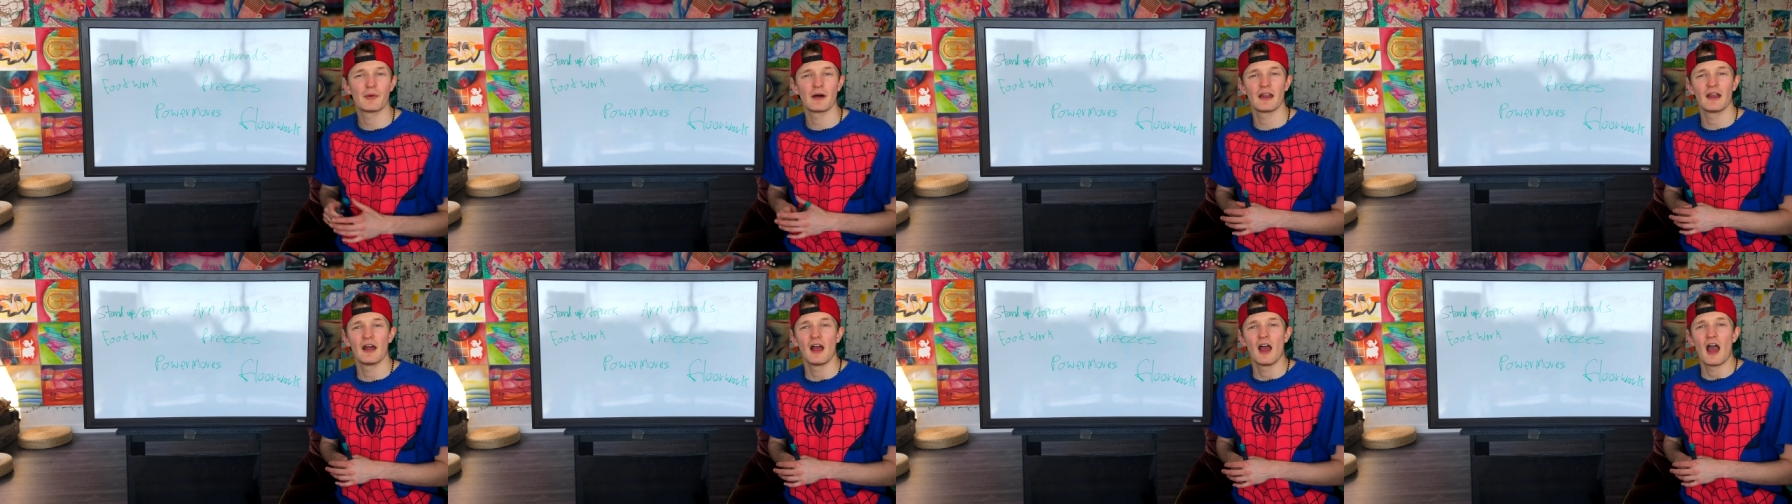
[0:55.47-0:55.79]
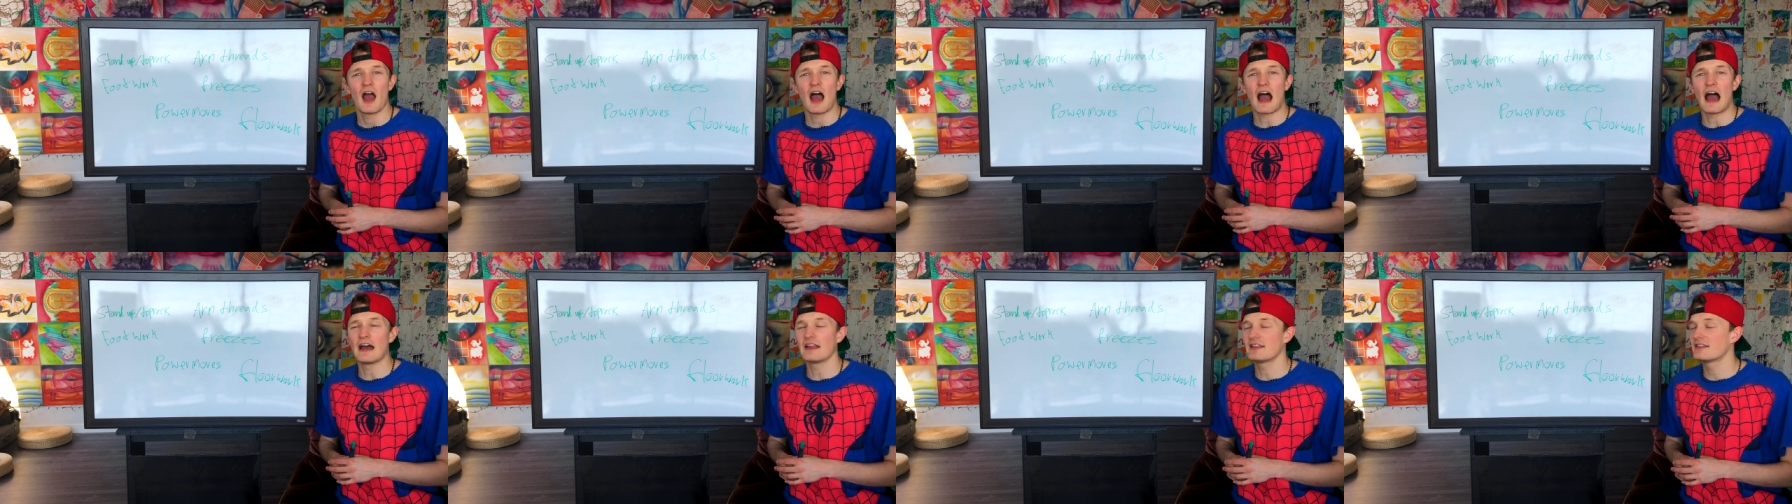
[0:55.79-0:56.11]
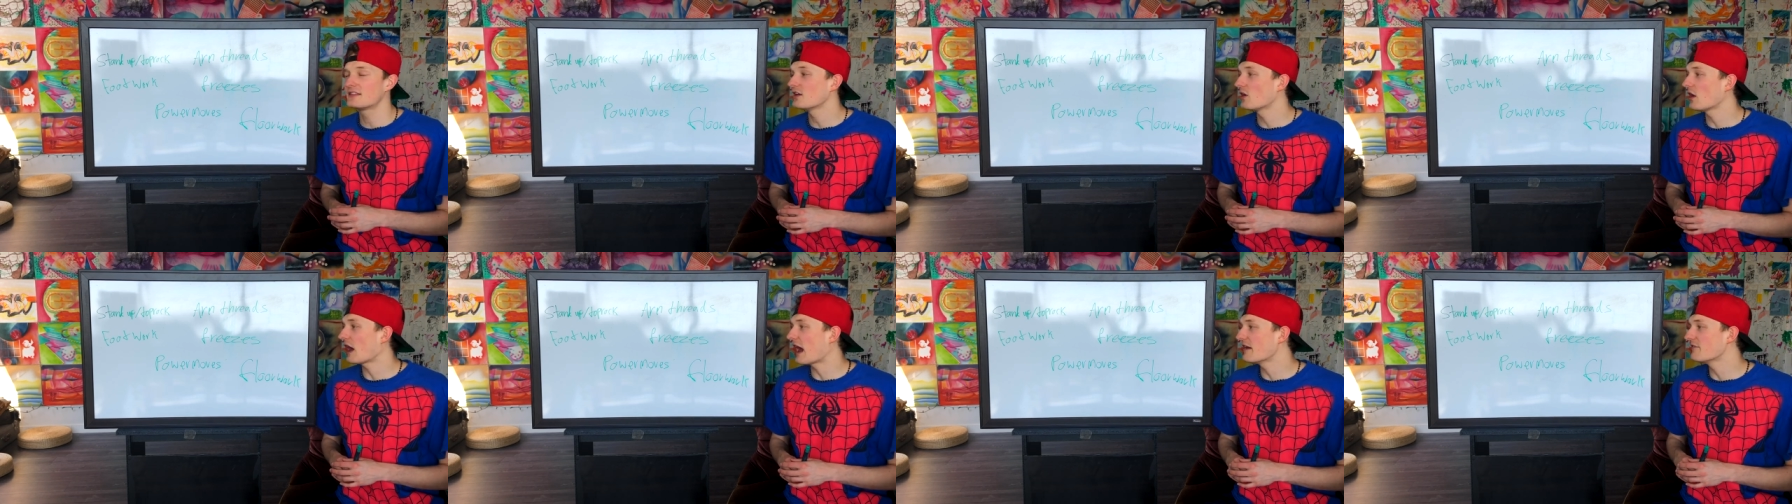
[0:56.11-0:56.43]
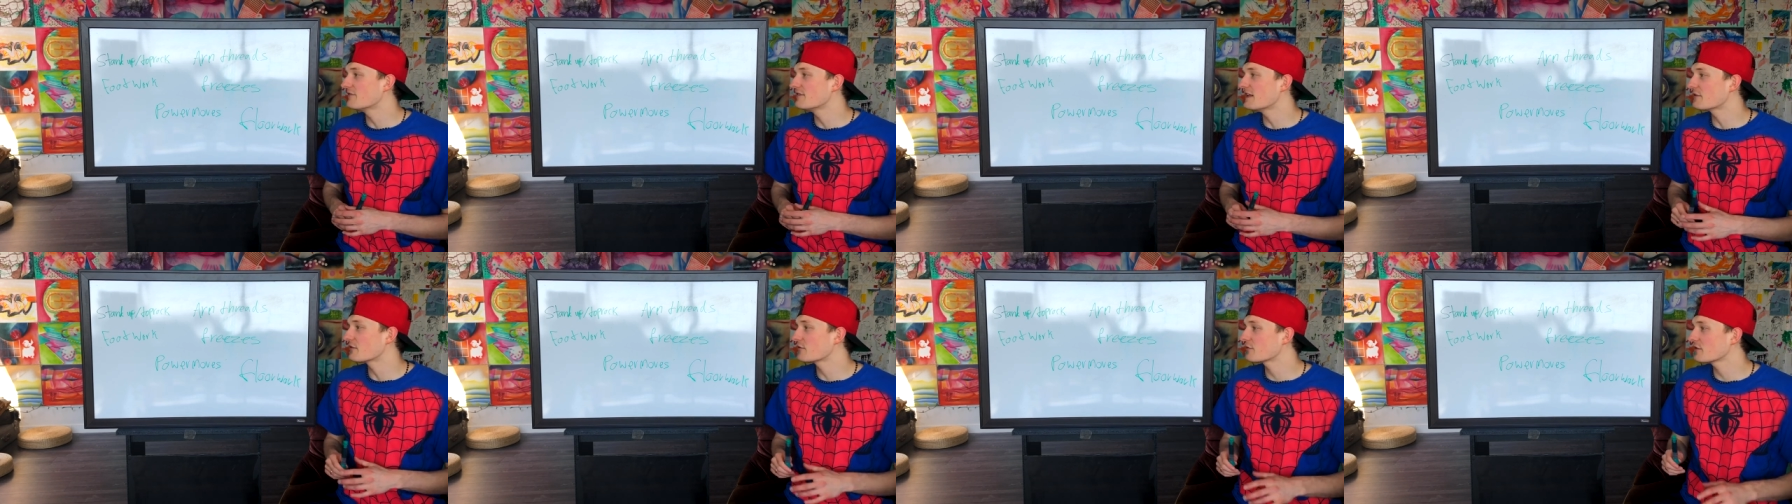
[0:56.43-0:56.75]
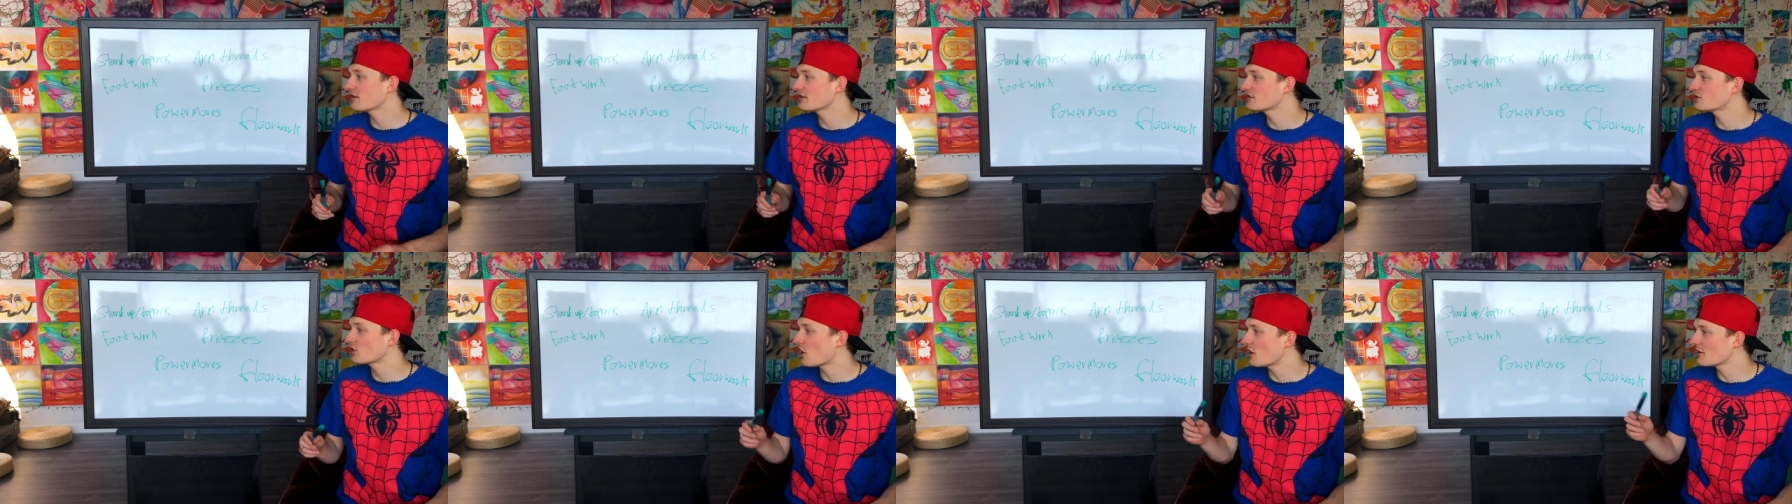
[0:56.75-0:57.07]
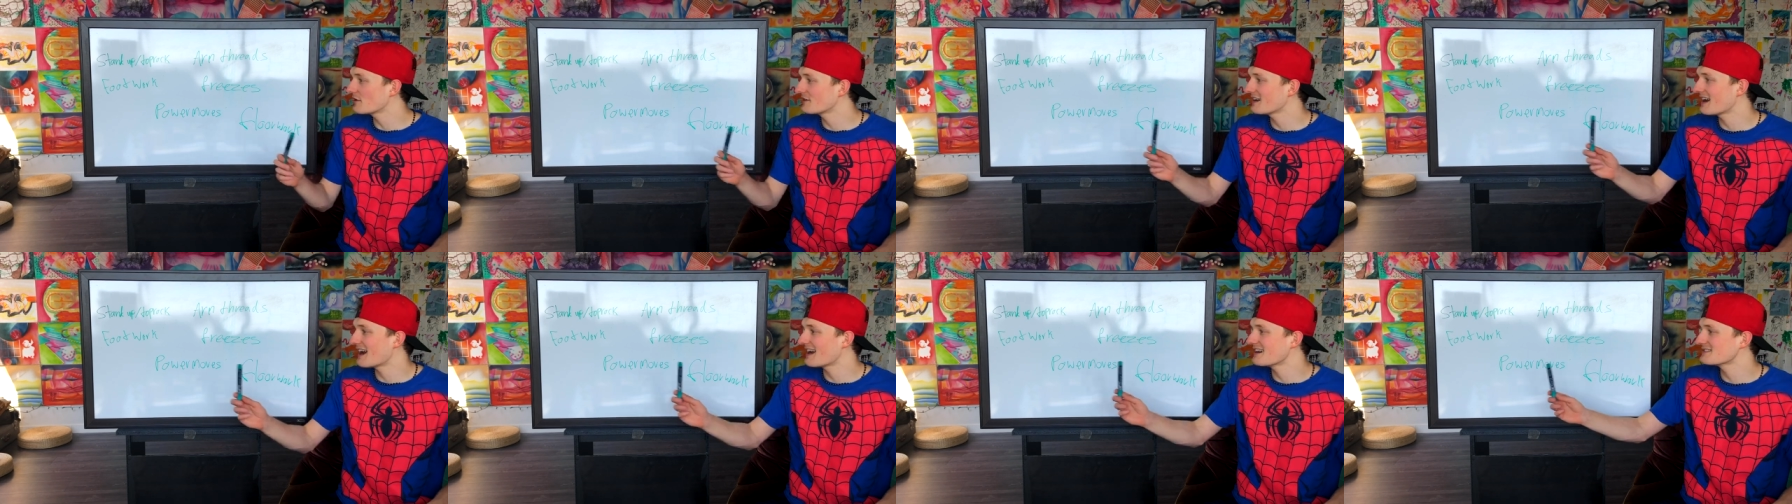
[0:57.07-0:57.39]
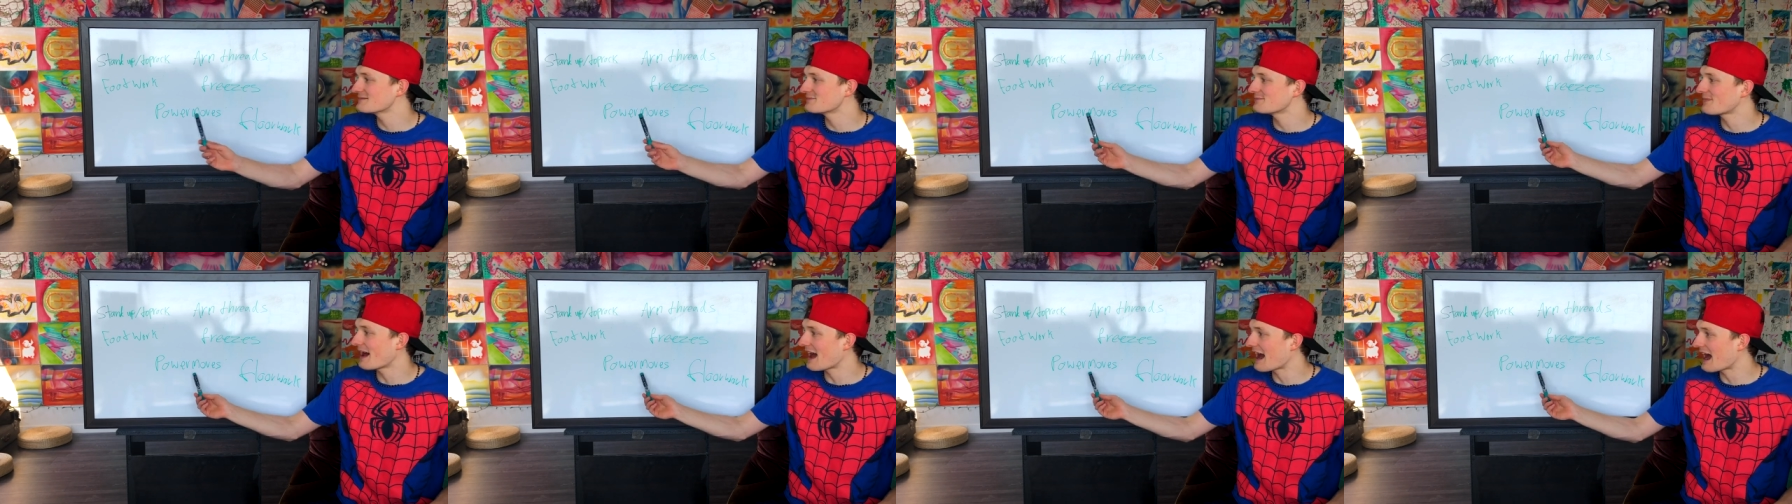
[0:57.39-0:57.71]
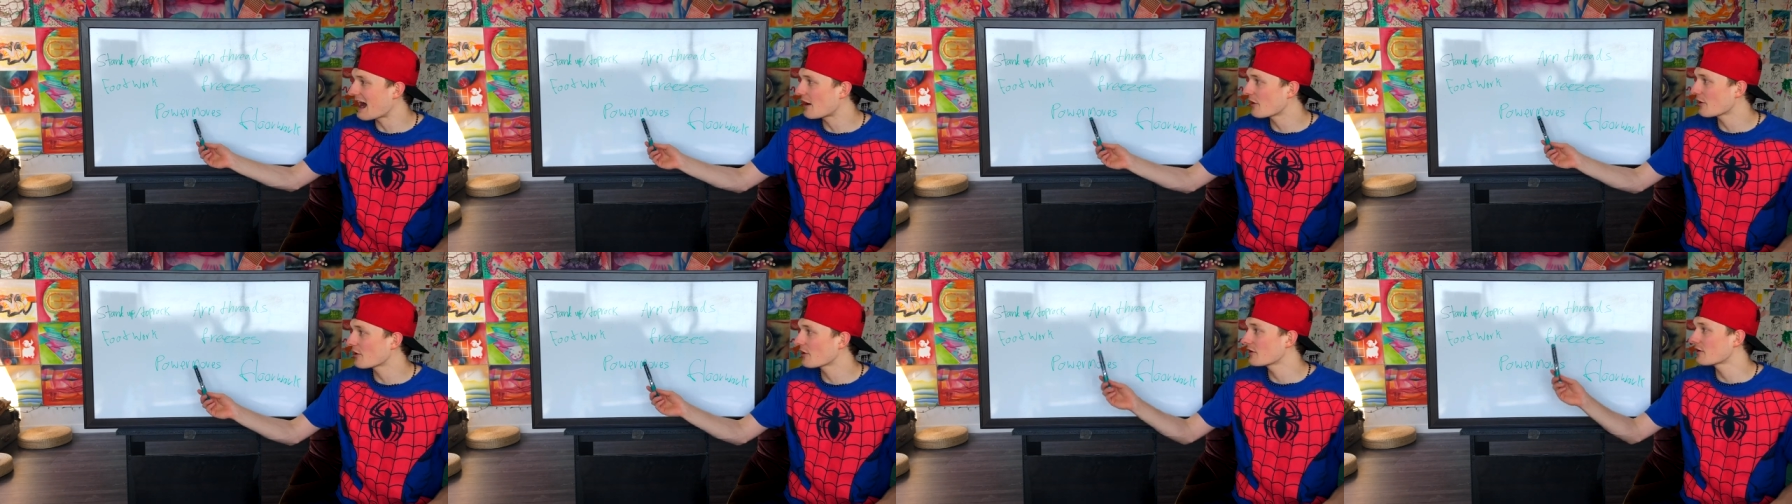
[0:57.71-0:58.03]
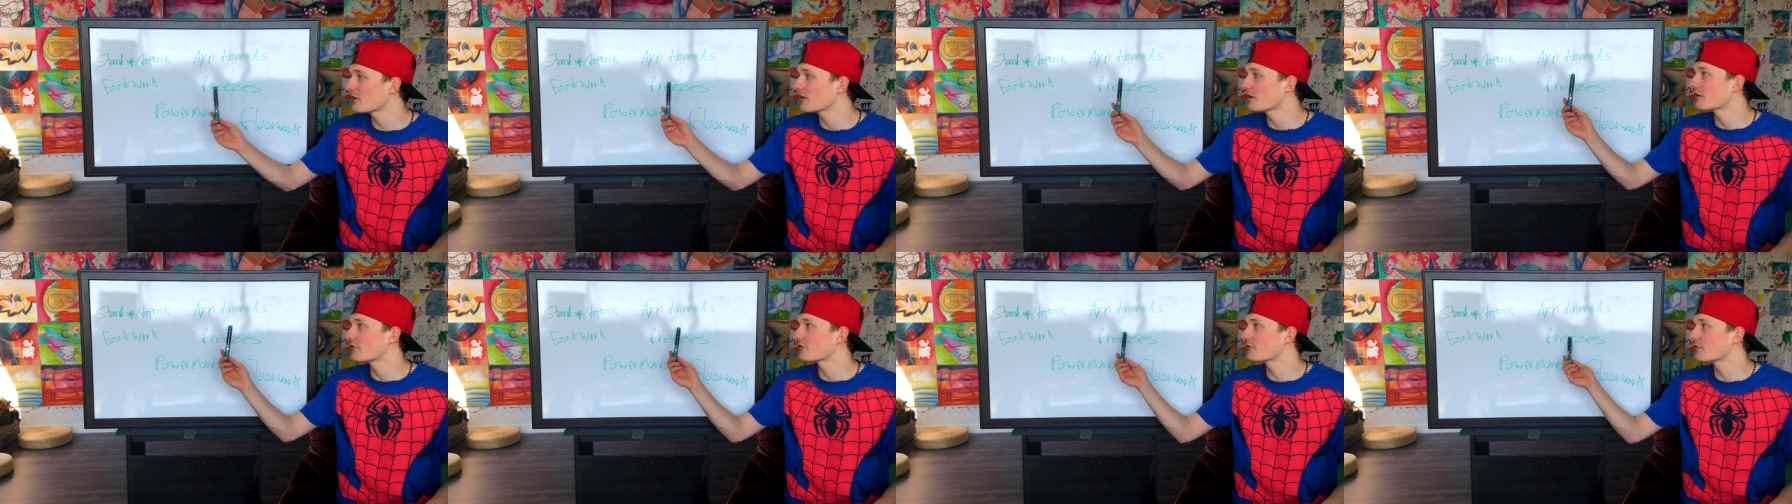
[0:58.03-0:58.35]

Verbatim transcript: but I've never really taught you guys power,